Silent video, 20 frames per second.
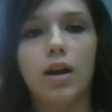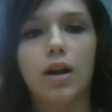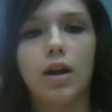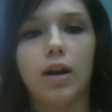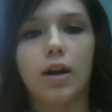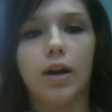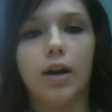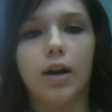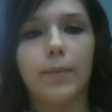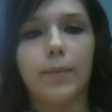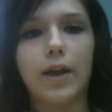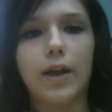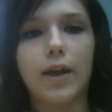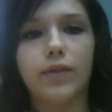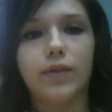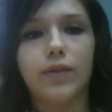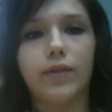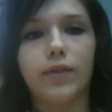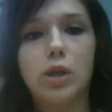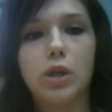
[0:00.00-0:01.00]

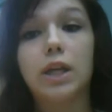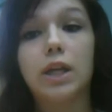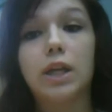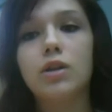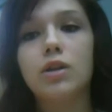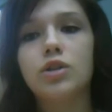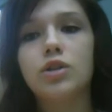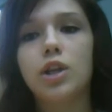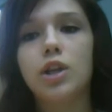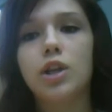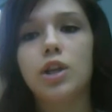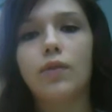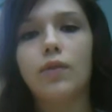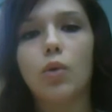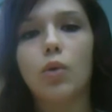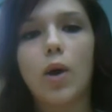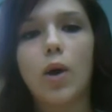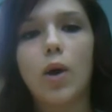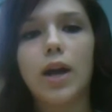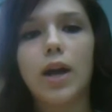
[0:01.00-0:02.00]
If you didn't achieve
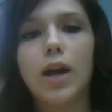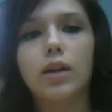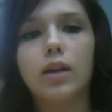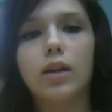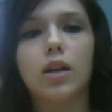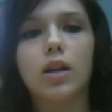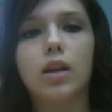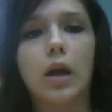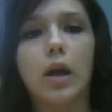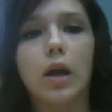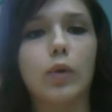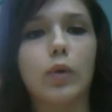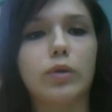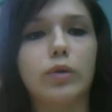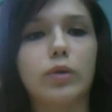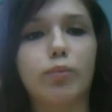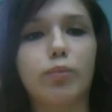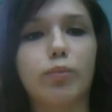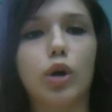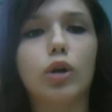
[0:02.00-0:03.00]
the white, then I would
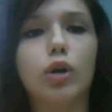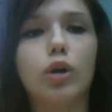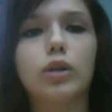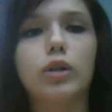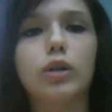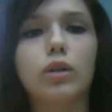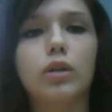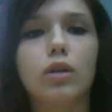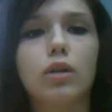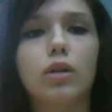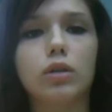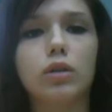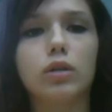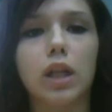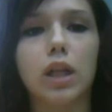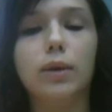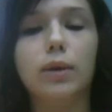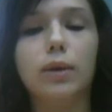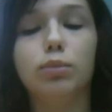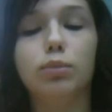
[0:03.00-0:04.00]
put
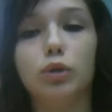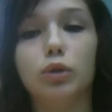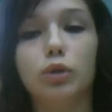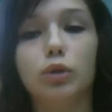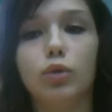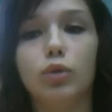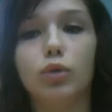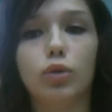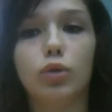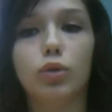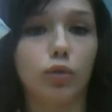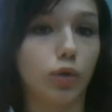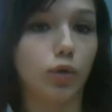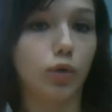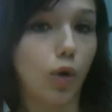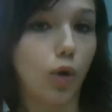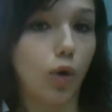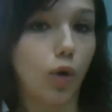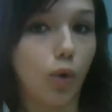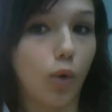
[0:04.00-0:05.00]
light blue through
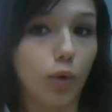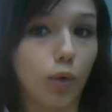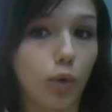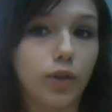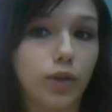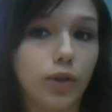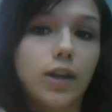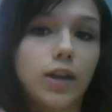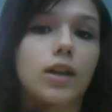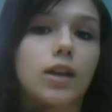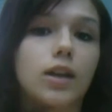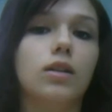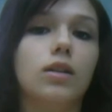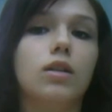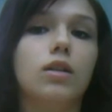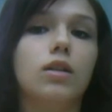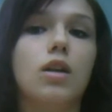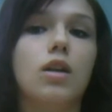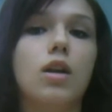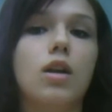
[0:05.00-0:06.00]
the whole thing,
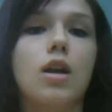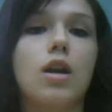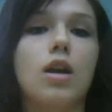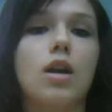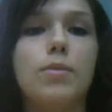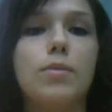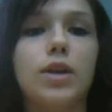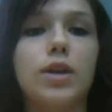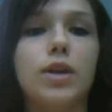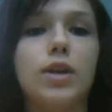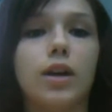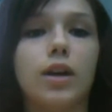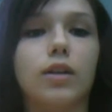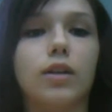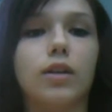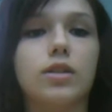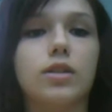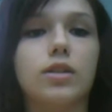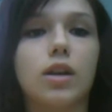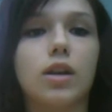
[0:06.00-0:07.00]

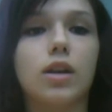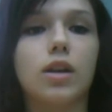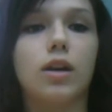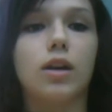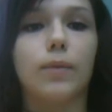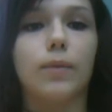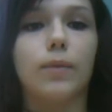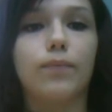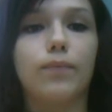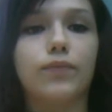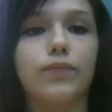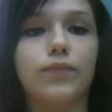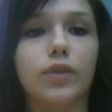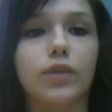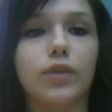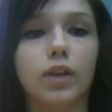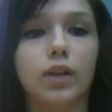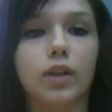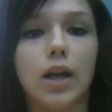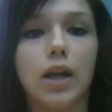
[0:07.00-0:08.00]
because
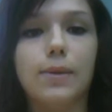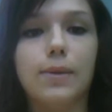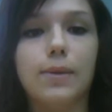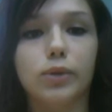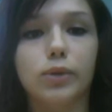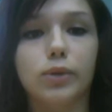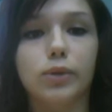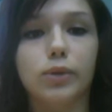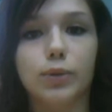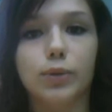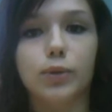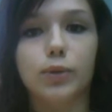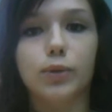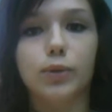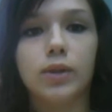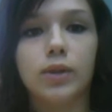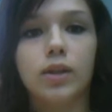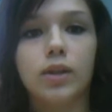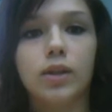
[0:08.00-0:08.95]
the light blue